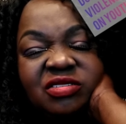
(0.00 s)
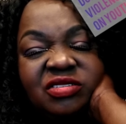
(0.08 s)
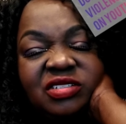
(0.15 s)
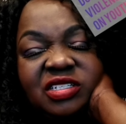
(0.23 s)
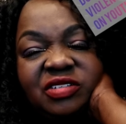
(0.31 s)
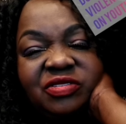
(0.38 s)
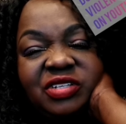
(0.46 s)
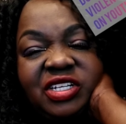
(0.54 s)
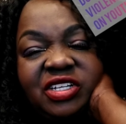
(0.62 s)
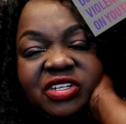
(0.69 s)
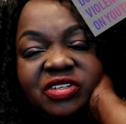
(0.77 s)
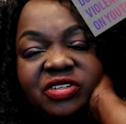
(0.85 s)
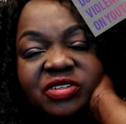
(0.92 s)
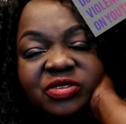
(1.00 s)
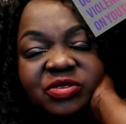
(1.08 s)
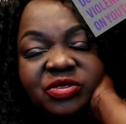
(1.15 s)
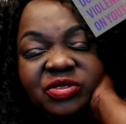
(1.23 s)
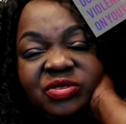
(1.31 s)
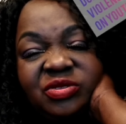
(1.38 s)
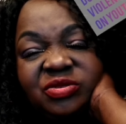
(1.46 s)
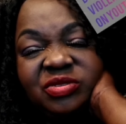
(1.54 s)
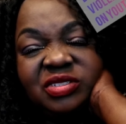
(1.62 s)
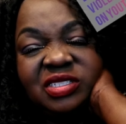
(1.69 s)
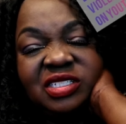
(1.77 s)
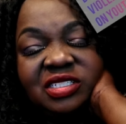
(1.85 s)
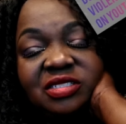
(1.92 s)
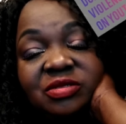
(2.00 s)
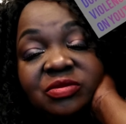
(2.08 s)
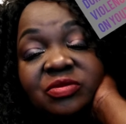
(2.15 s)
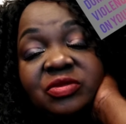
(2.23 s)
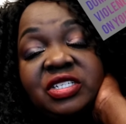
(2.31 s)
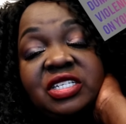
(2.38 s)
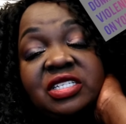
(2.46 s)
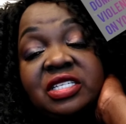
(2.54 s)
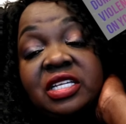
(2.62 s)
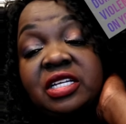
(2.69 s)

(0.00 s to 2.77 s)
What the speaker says: we live here, or you're doing this. We just